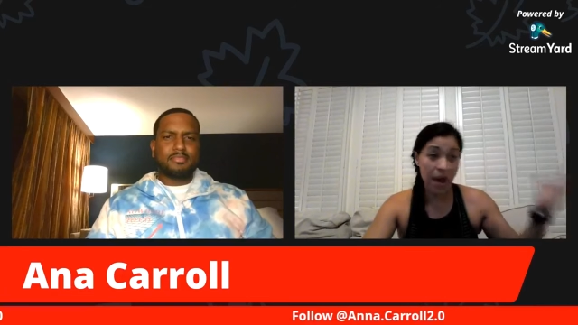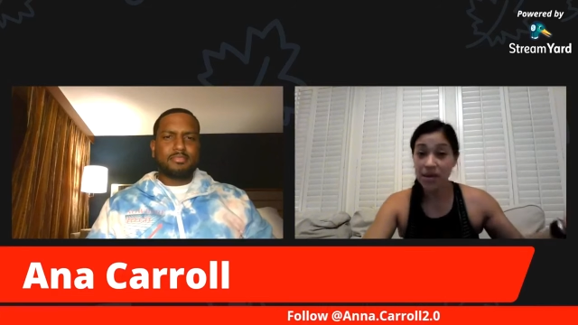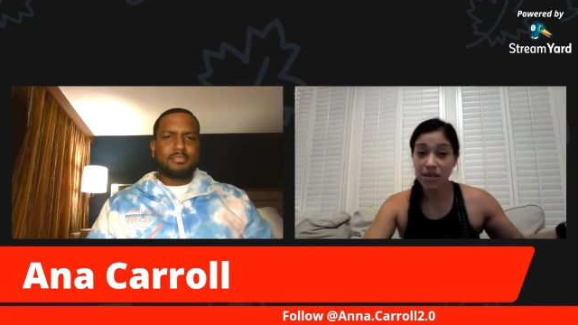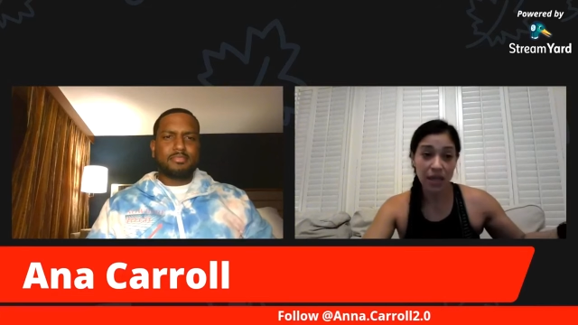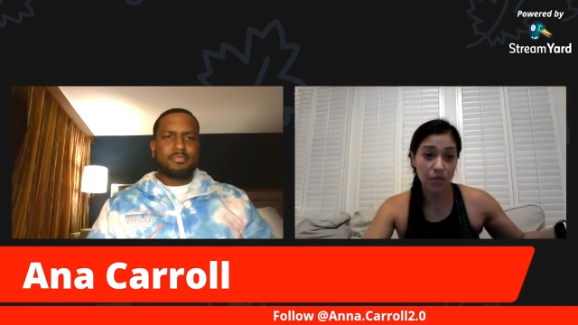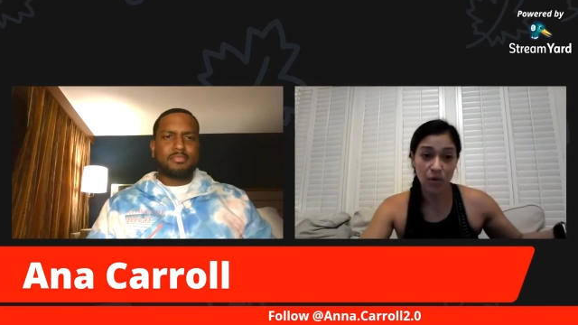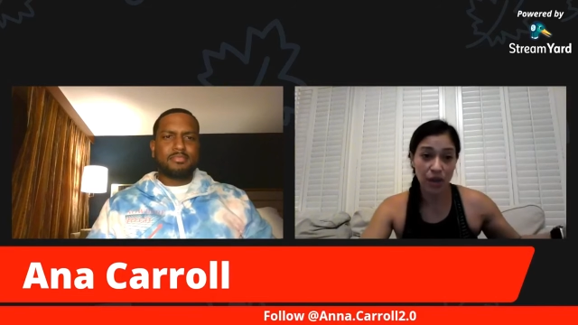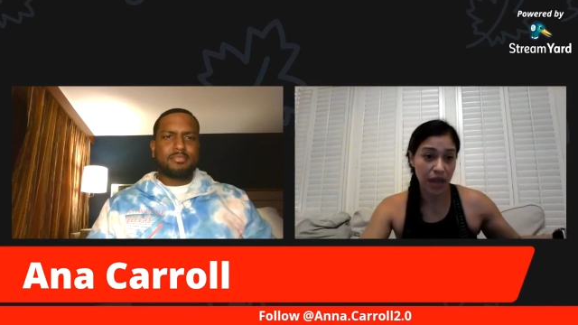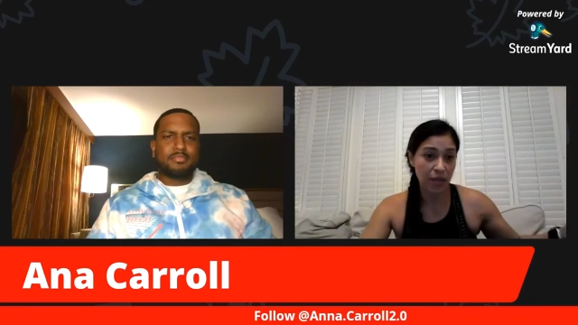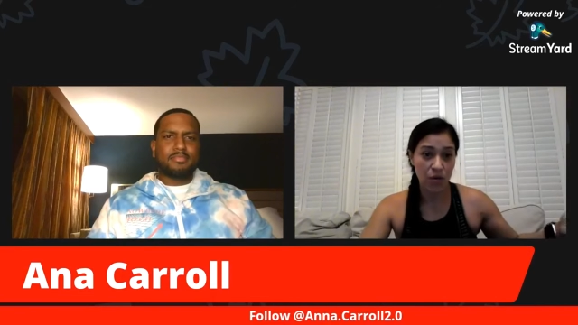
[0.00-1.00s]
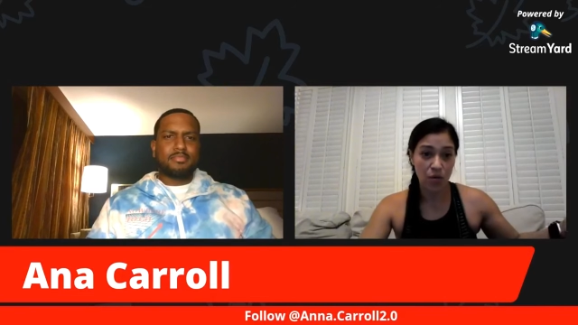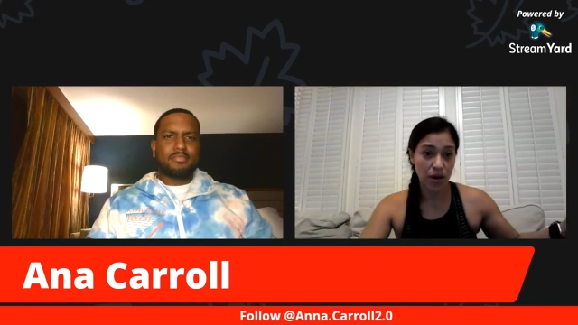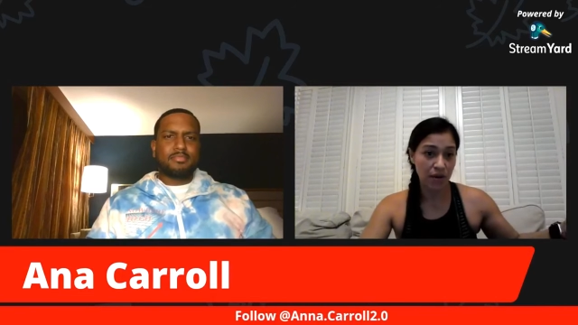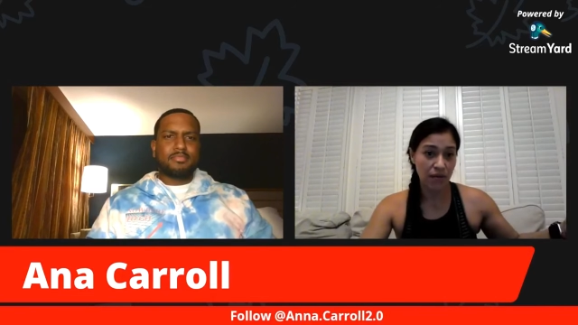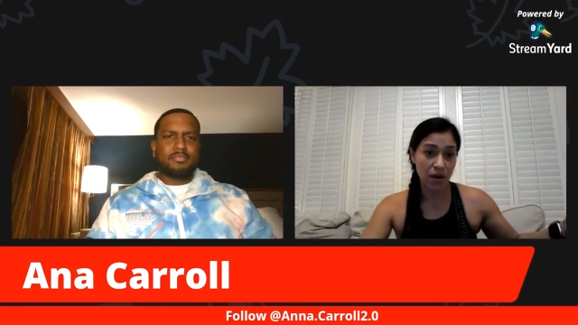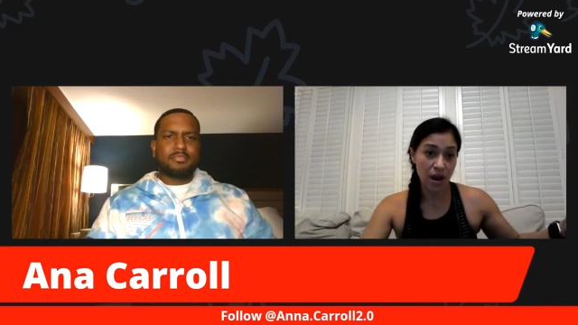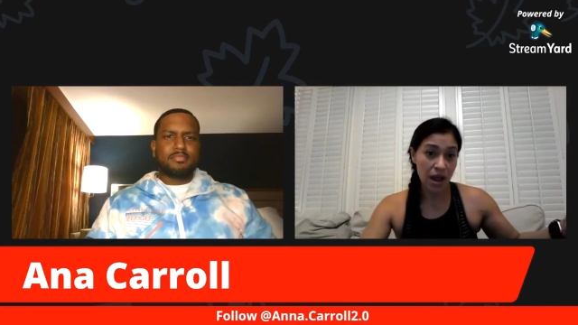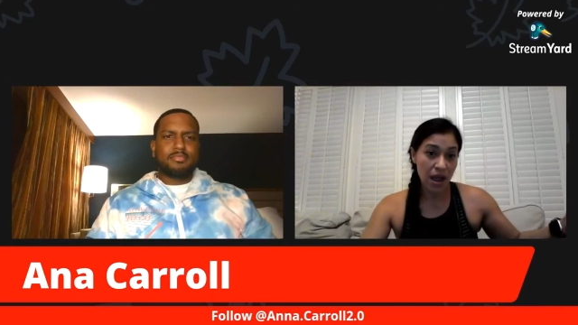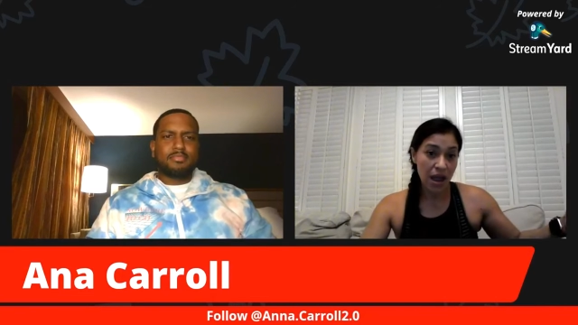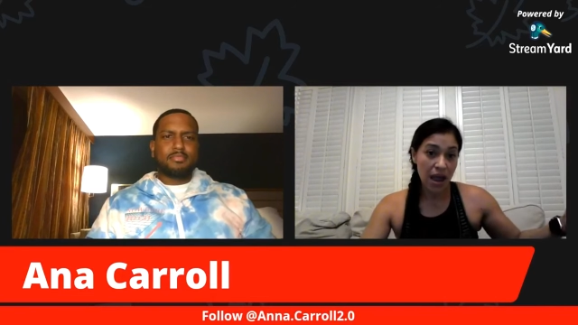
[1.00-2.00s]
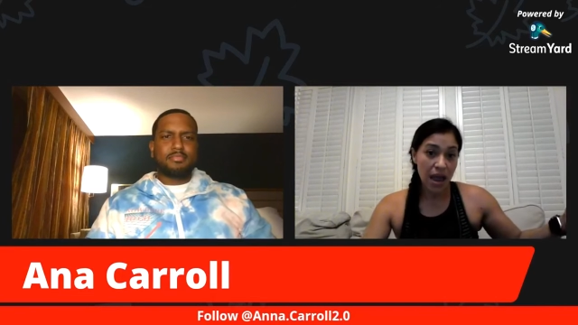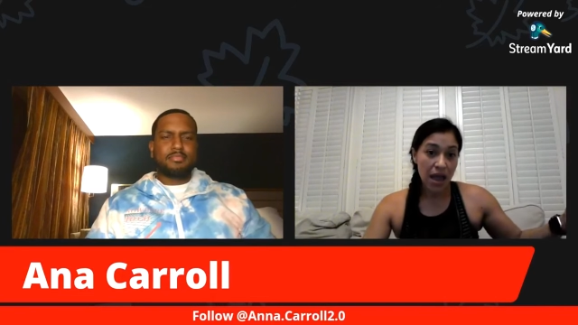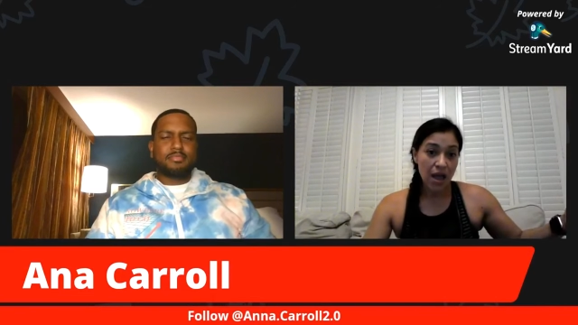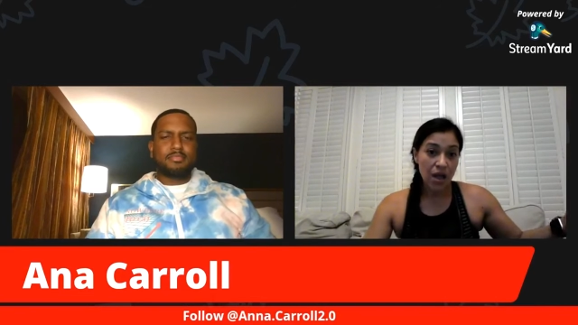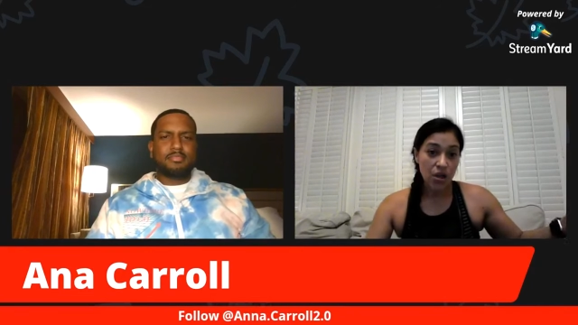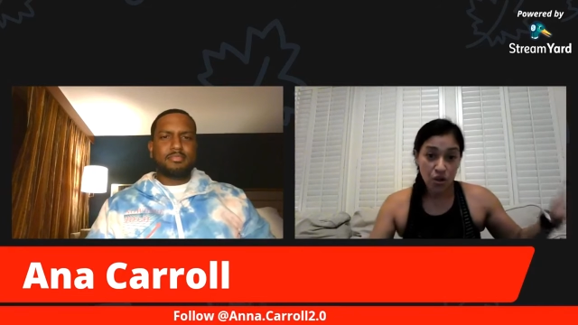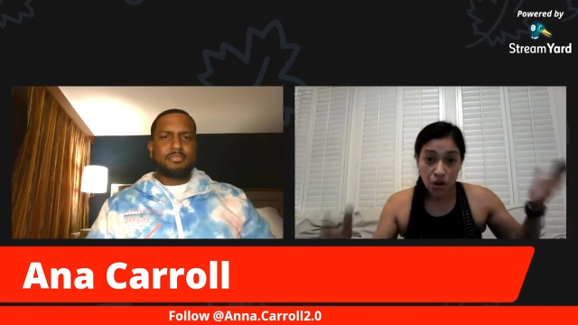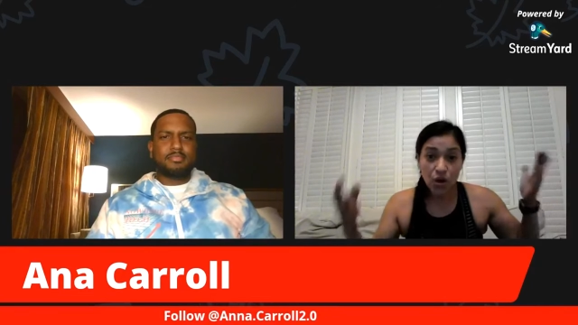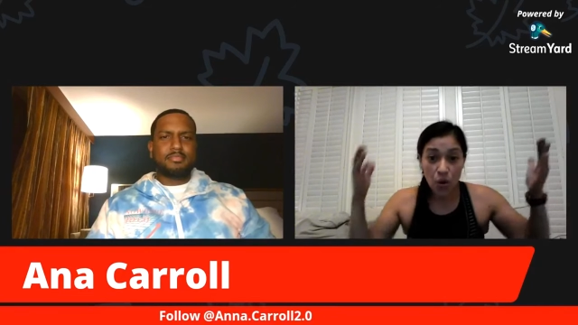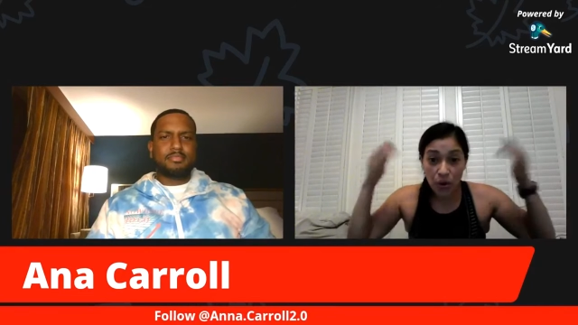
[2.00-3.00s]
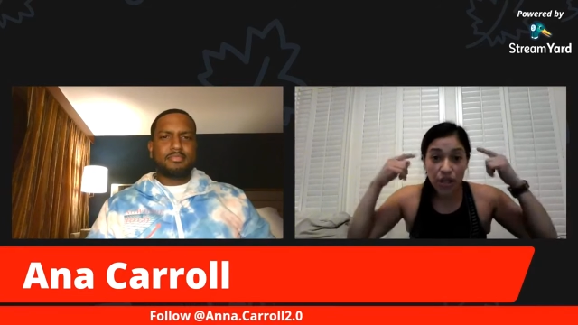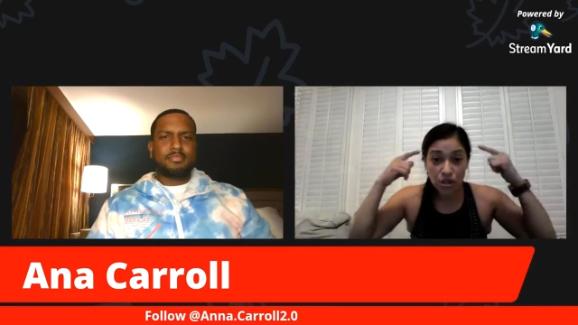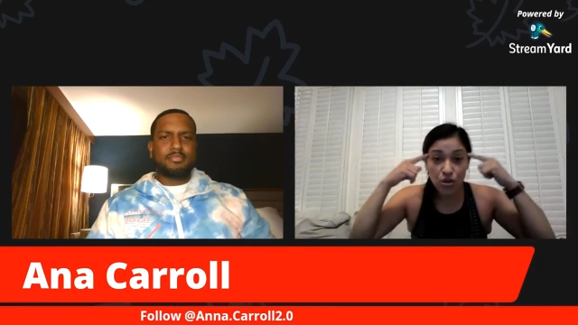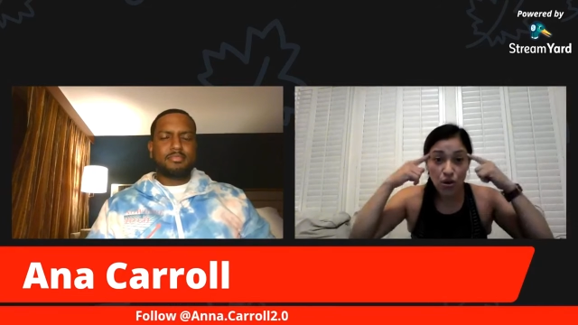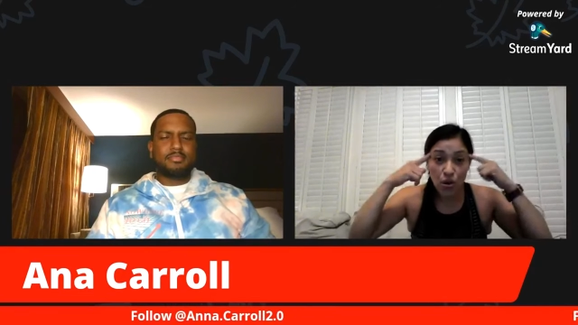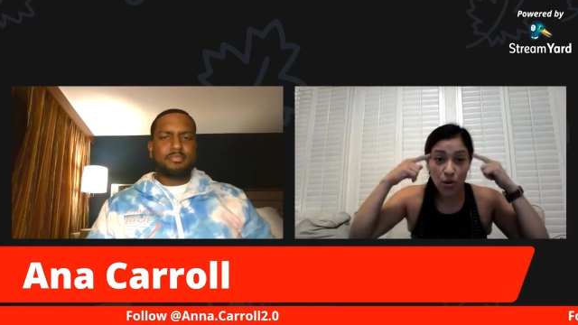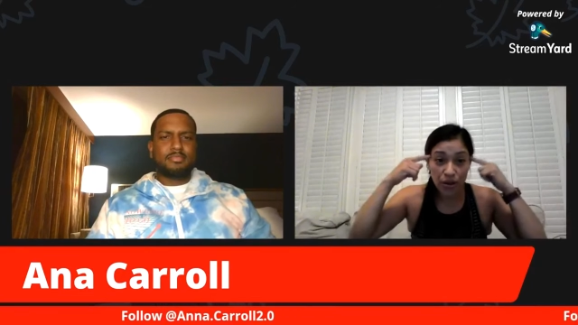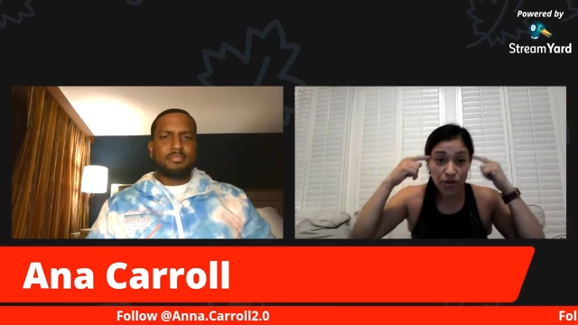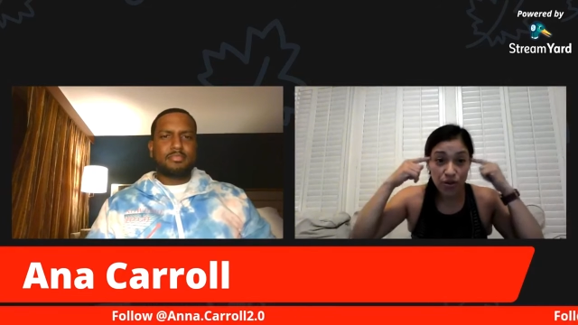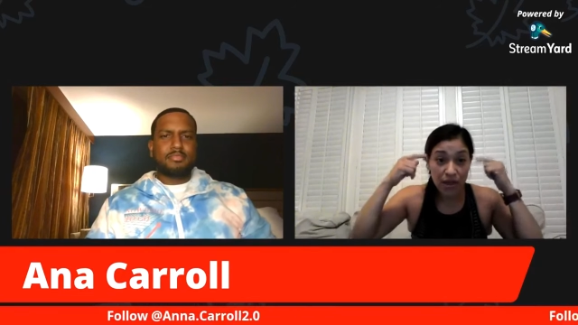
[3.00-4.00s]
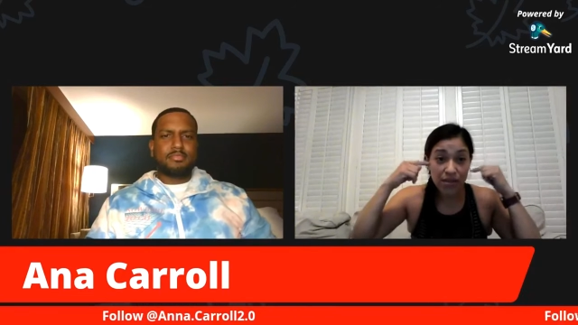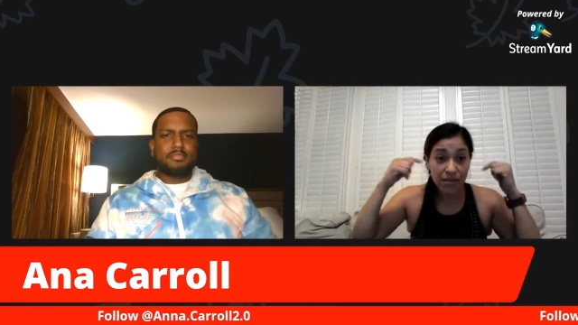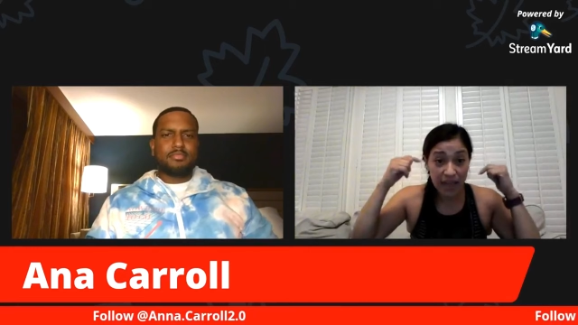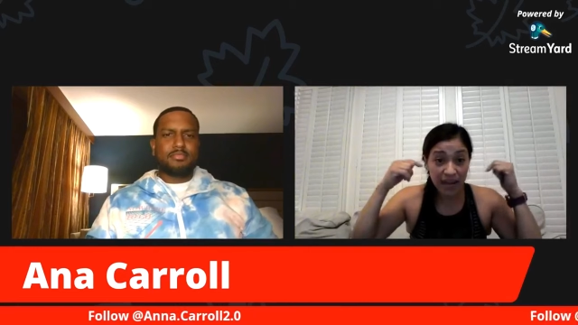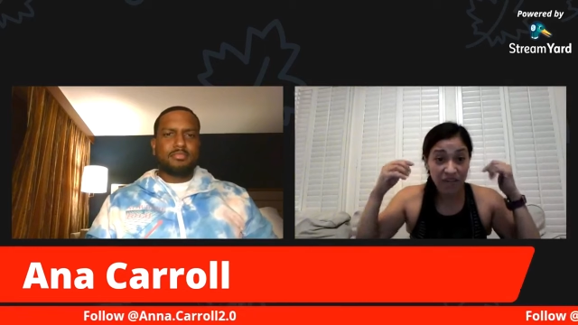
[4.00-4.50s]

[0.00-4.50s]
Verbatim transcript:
Speaker 1: basketball game or whatever, you're going to go into that set